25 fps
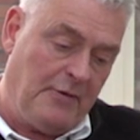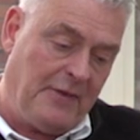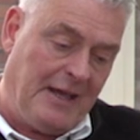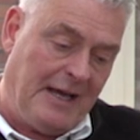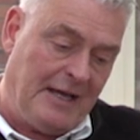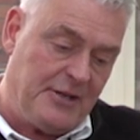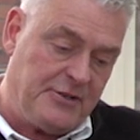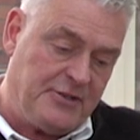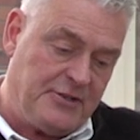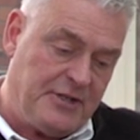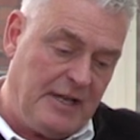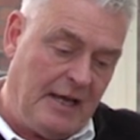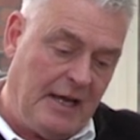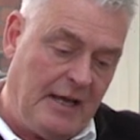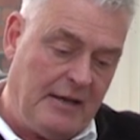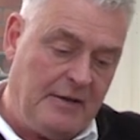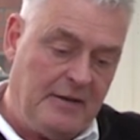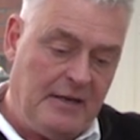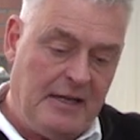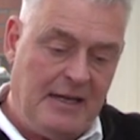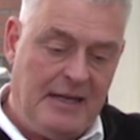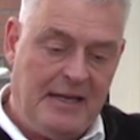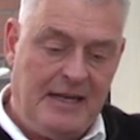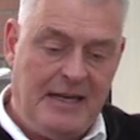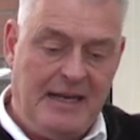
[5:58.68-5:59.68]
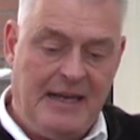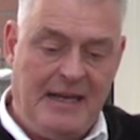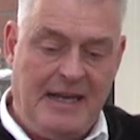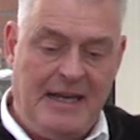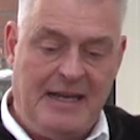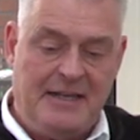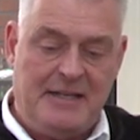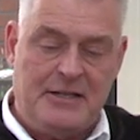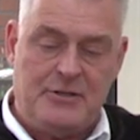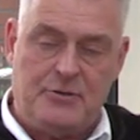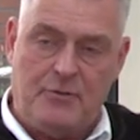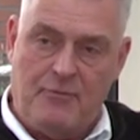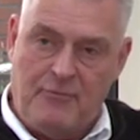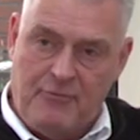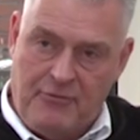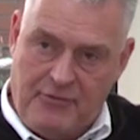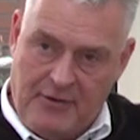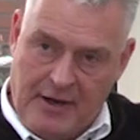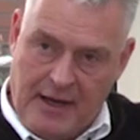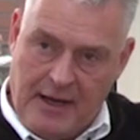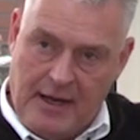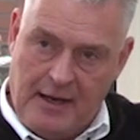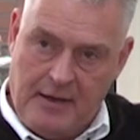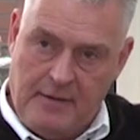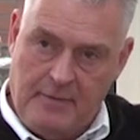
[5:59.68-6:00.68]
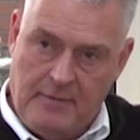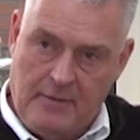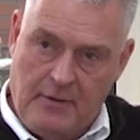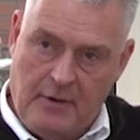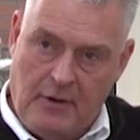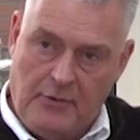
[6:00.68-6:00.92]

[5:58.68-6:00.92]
that said, it is unfair